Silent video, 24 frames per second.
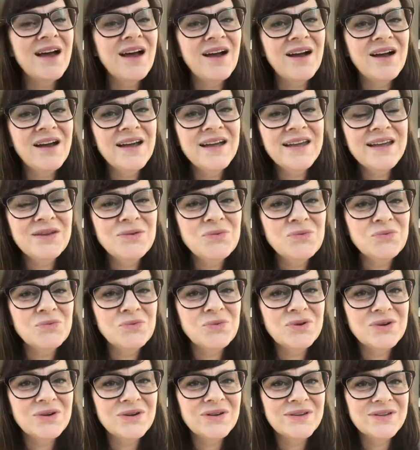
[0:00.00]
I
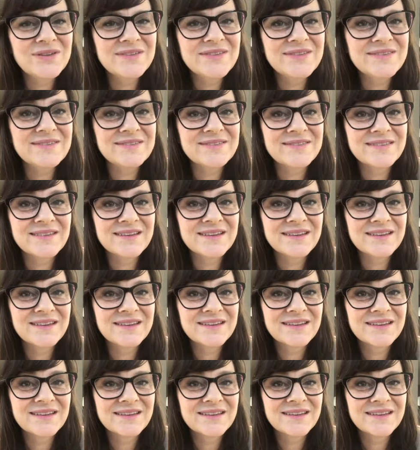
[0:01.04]
was
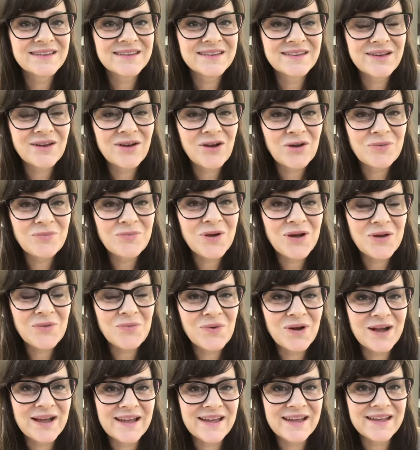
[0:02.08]
on my
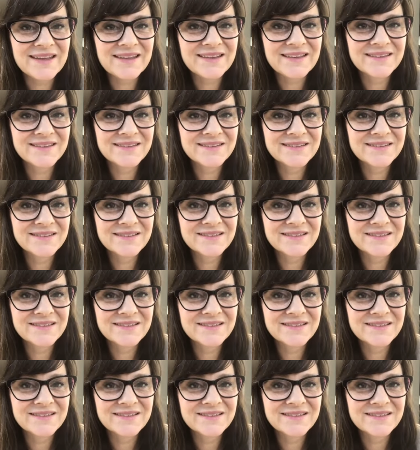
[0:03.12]
way